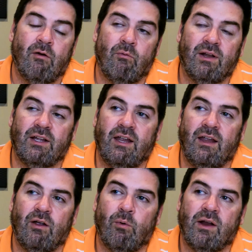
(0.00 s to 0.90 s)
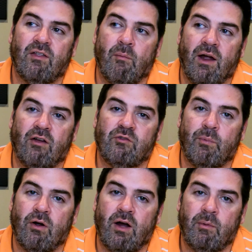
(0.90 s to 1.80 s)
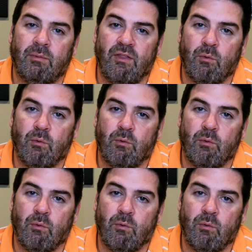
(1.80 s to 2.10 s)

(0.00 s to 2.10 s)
really going to the Browns probably